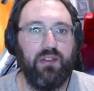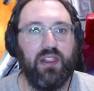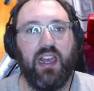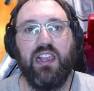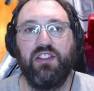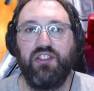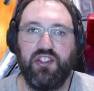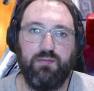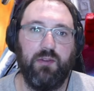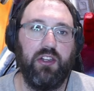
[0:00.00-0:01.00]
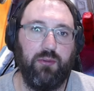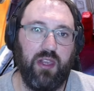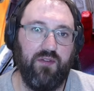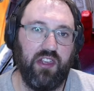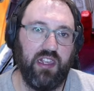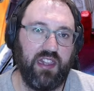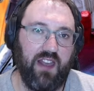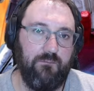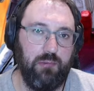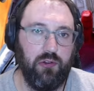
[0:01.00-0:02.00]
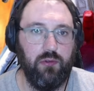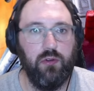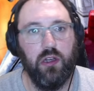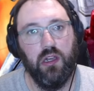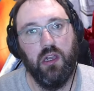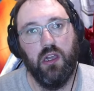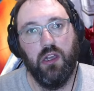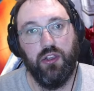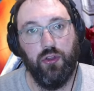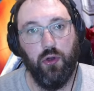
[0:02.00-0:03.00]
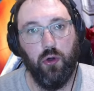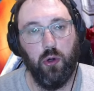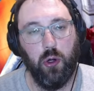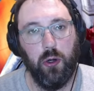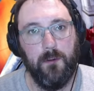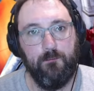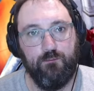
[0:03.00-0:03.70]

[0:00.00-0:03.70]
But that is your Spider Weaver, your Deathpool, your